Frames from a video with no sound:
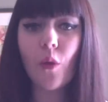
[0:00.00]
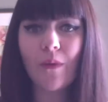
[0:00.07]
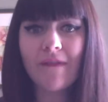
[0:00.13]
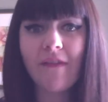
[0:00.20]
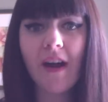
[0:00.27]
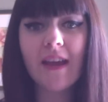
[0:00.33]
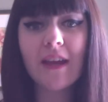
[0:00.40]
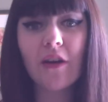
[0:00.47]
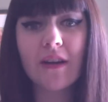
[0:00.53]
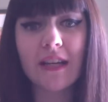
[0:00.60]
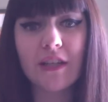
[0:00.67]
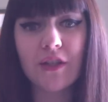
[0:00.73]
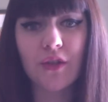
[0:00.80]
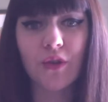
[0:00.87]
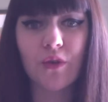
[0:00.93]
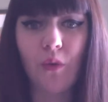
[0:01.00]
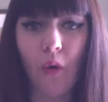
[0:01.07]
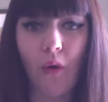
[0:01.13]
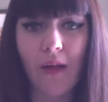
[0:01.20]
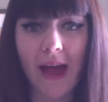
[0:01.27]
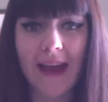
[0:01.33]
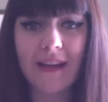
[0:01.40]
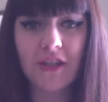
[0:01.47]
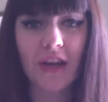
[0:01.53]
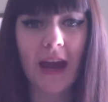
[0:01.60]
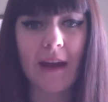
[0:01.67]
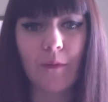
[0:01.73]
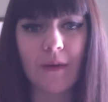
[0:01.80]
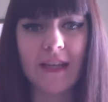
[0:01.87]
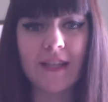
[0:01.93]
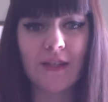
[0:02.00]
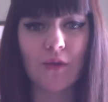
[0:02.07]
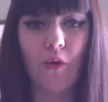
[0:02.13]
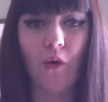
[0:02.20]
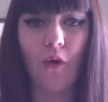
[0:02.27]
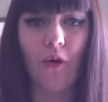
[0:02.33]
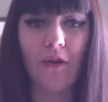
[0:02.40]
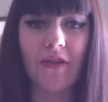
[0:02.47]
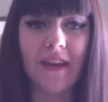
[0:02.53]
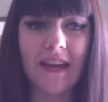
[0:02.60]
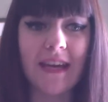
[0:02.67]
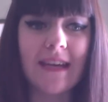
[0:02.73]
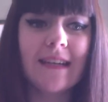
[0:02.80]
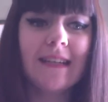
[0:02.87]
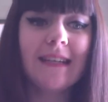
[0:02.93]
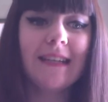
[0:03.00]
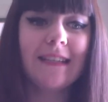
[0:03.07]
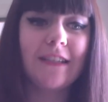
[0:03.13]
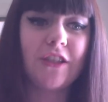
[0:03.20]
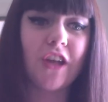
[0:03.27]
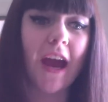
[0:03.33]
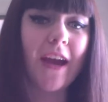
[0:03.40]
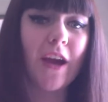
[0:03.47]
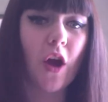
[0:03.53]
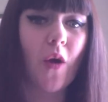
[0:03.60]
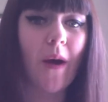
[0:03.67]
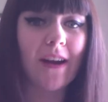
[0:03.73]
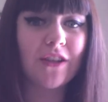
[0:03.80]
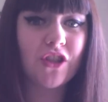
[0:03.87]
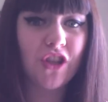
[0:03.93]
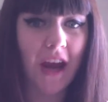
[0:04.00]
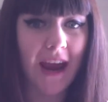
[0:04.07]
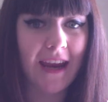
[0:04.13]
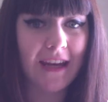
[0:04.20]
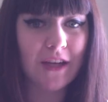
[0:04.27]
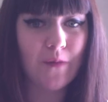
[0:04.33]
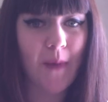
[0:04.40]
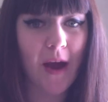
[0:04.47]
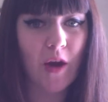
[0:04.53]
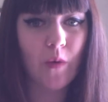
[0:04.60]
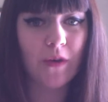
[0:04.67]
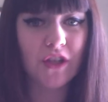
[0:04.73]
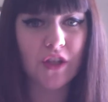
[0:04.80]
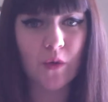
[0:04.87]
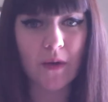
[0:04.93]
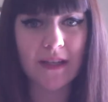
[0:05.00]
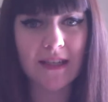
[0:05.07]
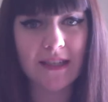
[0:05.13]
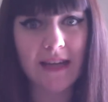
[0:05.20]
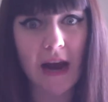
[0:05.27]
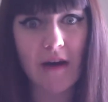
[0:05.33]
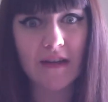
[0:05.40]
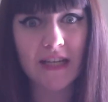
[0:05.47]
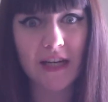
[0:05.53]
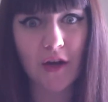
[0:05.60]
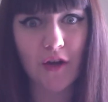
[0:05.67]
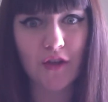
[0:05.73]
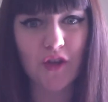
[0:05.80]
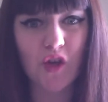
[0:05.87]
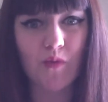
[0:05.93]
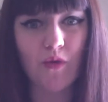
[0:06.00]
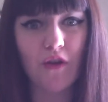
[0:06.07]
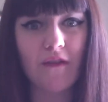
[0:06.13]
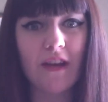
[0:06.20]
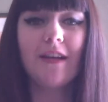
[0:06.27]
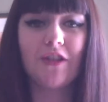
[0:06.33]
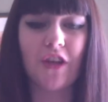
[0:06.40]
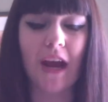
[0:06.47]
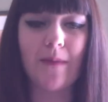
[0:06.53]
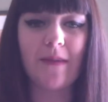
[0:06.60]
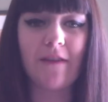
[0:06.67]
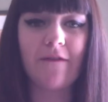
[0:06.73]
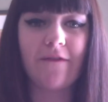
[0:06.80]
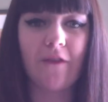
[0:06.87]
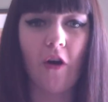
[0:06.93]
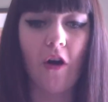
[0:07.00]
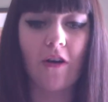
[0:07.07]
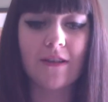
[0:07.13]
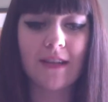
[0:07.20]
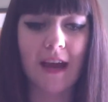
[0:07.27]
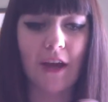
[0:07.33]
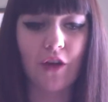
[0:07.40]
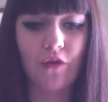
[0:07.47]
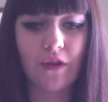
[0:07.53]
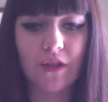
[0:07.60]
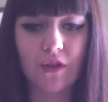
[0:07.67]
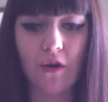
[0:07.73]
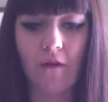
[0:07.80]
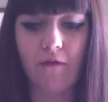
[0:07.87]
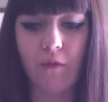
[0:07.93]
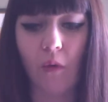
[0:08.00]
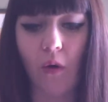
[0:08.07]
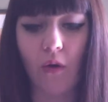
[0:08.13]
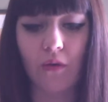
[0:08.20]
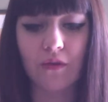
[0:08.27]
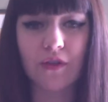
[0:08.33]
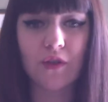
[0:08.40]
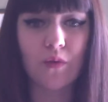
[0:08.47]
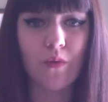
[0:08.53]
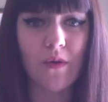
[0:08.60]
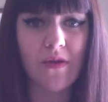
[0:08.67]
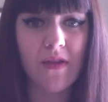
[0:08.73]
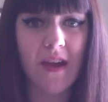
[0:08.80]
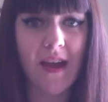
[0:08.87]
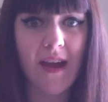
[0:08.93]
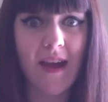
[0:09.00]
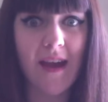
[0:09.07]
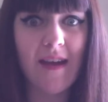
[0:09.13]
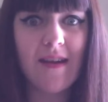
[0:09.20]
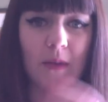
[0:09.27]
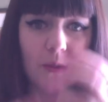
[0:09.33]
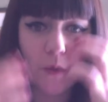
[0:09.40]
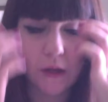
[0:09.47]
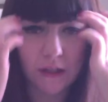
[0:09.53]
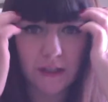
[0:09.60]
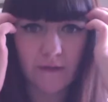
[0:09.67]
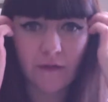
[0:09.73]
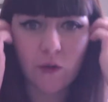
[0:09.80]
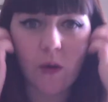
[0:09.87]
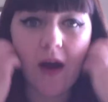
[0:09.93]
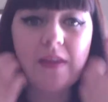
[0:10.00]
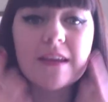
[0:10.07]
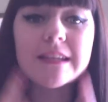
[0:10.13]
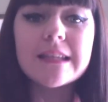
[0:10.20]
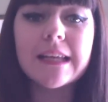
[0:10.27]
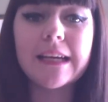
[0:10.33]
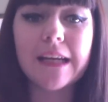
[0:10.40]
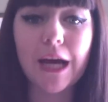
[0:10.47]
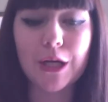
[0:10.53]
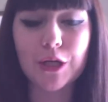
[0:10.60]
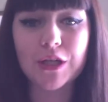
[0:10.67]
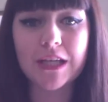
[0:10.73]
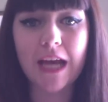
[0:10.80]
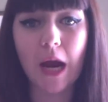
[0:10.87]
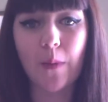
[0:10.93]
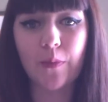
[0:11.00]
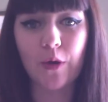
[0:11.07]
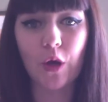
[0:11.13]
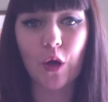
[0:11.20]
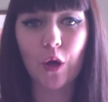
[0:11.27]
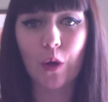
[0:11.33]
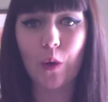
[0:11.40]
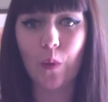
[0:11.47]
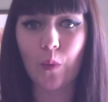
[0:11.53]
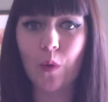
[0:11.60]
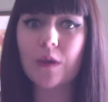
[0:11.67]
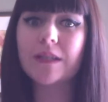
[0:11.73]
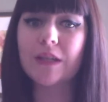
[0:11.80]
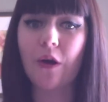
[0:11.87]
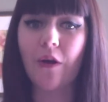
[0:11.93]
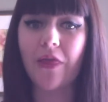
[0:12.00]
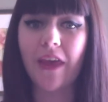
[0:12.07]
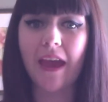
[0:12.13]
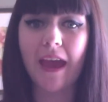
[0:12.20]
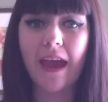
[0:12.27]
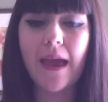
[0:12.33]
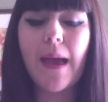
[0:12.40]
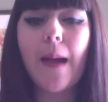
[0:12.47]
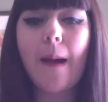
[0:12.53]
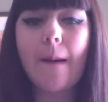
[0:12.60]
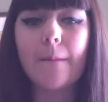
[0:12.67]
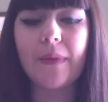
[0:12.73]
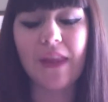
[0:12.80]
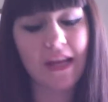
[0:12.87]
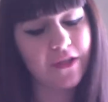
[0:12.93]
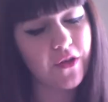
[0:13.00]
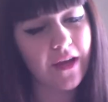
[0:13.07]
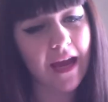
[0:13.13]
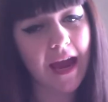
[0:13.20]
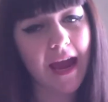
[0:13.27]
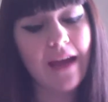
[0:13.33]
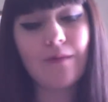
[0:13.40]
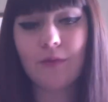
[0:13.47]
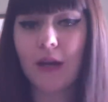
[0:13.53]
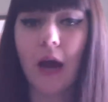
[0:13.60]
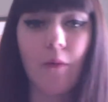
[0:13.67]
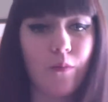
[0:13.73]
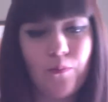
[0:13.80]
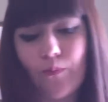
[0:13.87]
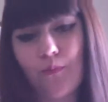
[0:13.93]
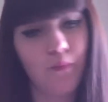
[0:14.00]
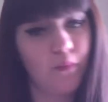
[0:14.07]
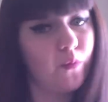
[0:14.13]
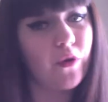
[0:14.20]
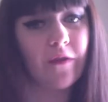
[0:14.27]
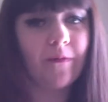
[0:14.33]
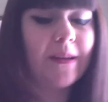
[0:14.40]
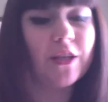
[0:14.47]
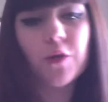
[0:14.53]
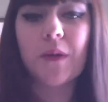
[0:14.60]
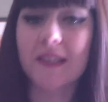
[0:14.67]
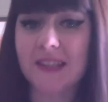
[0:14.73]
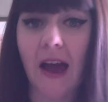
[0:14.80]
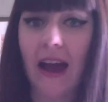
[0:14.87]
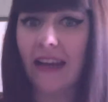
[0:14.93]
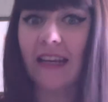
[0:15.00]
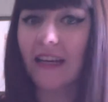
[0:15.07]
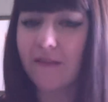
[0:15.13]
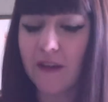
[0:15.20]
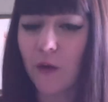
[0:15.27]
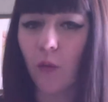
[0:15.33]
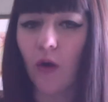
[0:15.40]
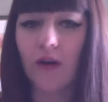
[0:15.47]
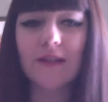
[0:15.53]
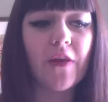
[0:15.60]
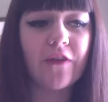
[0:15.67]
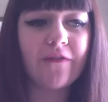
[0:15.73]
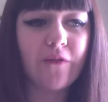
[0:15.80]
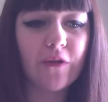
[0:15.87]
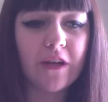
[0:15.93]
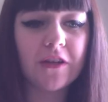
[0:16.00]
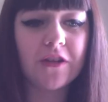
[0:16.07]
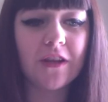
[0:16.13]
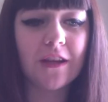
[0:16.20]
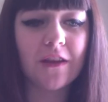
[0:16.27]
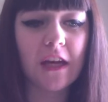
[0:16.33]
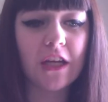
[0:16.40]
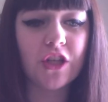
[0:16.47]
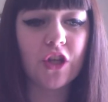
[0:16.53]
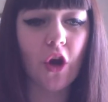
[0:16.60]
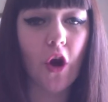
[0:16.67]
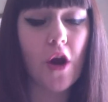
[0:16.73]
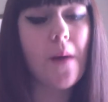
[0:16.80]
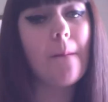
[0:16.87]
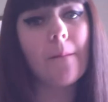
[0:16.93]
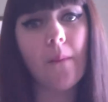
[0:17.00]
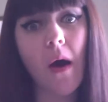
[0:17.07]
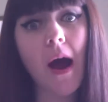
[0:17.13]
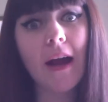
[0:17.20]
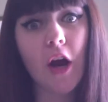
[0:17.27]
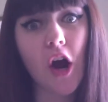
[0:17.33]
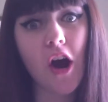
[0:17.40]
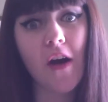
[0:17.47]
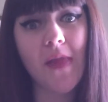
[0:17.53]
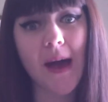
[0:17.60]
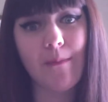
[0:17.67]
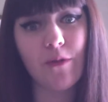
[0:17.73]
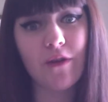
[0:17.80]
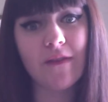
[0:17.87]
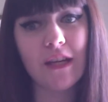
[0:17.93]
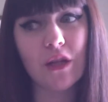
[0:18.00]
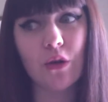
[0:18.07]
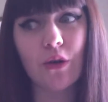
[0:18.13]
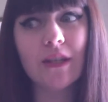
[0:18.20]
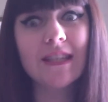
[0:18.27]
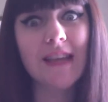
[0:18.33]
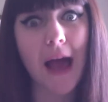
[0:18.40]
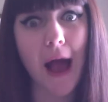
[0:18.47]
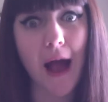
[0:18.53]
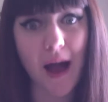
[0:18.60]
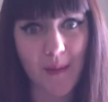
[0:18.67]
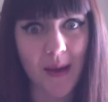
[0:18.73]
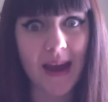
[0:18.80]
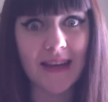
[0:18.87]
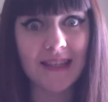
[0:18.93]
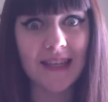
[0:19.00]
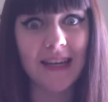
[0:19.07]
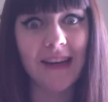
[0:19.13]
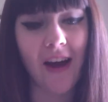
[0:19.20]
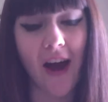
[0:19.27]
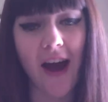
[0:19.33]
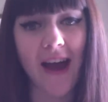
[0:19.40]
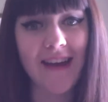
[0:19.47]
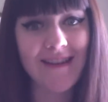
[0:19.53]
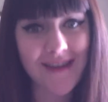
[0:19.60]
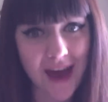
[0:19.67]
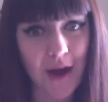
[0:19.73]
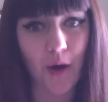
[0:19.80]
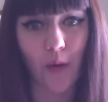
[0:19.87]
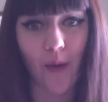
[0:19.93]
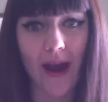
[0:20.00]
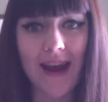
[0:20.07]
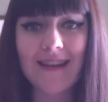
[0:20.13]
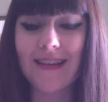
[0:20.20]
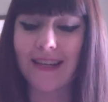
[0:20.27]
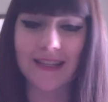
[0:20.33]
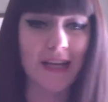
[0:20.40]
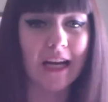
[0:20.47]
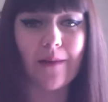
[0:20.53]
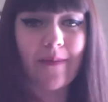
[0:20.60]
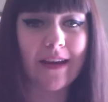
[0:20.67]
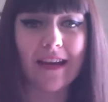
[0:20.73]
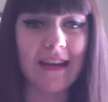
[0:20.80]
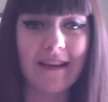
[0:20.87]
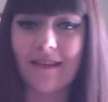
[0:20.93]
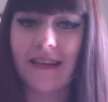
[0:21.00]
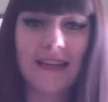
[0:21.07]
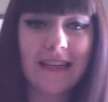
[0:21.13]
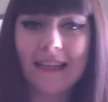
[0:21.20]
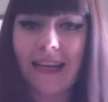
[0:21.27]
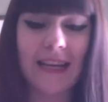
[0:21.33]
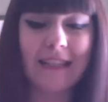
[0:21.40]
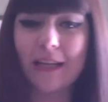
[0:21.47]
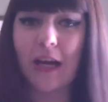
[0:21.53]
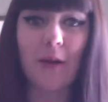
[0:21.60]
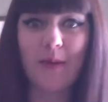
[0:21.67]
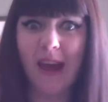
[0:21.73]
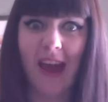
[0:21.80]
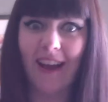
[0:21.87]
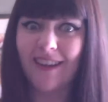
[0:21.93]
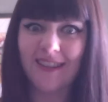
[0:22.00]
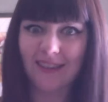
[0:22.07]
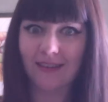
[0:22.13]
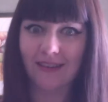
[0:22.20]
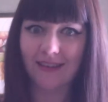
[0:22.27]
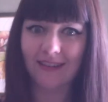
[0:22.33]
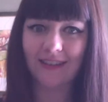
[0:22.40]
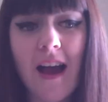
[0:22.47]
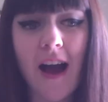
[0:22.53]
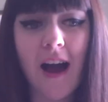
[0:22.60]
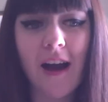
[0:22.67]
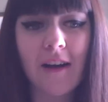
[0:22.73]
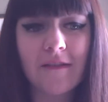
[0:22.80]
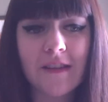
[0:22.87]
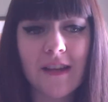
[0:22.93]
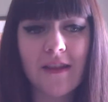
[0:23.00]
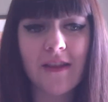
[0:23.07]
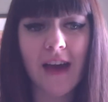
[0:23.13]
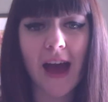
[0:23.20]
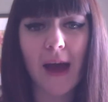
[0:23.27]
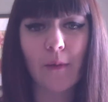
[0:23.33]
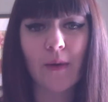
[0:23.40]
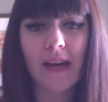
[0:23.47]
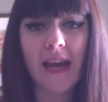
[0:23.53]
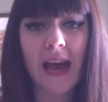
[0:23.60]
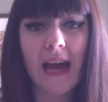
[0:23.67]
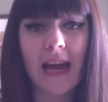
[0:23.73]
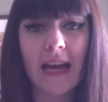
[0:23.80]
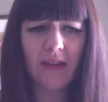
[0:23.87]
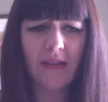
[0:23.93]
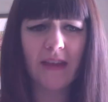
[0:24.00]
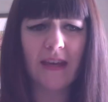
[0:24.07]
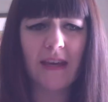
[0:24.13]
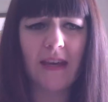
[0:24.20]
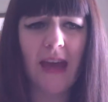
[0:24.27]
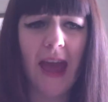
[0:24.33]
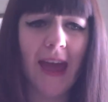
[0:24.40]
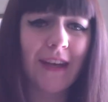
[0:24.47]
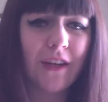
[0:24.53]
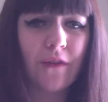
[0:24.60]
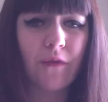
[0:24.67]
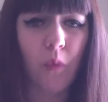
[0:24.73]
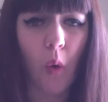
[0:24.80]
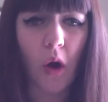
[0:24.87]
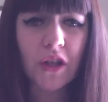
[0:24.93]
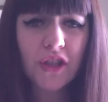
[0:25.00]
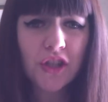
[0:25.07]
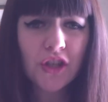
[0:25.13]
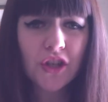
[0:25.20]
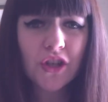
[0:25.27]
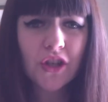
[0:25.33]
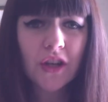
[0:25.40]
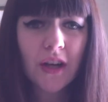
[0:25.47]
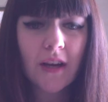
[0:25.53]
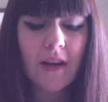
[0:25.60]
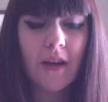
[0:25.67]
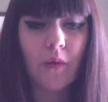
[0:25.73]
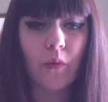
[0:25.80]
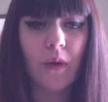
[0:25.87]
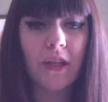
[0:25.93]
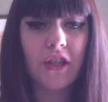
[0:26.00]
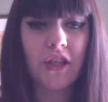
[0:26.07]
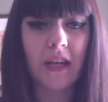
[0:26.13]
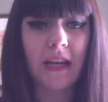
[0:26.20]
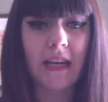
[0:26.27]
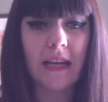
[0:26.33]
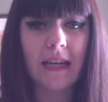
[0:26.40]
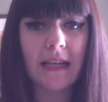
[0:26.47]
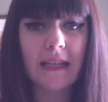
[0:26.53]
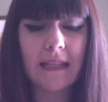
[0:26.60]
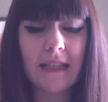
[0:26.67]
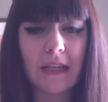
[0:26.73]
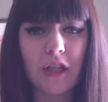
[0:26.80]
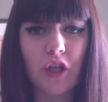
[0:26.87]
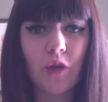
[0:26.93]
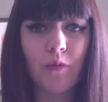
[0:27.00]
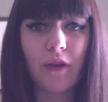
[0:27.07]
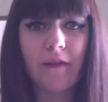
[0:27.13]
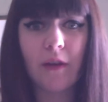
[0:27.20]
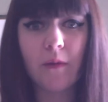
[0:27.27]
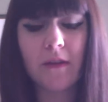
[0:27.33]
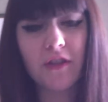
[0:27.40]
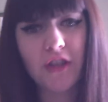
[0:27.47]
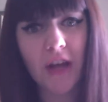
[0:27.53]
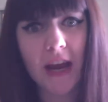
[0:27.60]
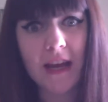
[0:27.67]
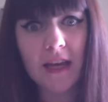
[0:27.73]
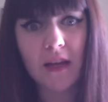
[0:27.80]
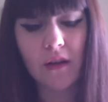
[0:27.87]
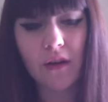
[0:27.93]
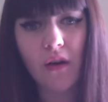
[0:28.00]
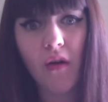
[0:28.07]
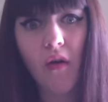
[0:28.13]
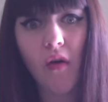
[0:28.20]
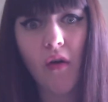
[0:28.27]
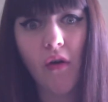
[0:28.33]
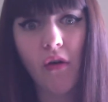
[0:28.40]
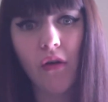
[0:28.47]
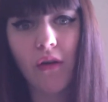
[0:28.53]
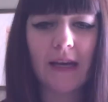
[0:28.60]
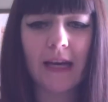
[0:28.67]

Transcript: We finally got into Hall H and we saw the Django Unchained panel, which is Quentin Tarantino's new movie. Jamie Foxx and Christoph Waltz were there, as well as a few others. Leonardo DiCaprio was not there, but that's okay. I would have been too exciting if he was. The footage that they showed, my God, that movie looks amazing. I cannot wait. It's going to be excellent. After that, we had The End of Watch, which is a new movie with Jake Gyllenhaal.